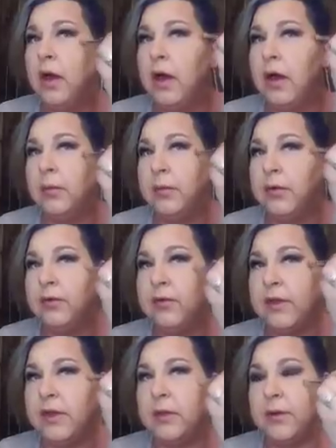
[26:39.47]
who's
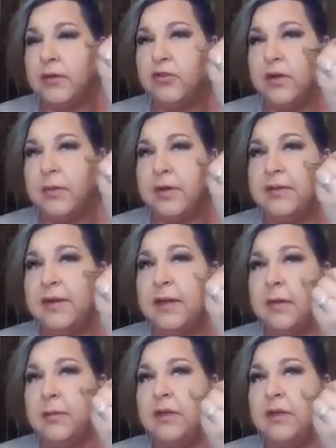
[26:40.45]
thinking about joining my team,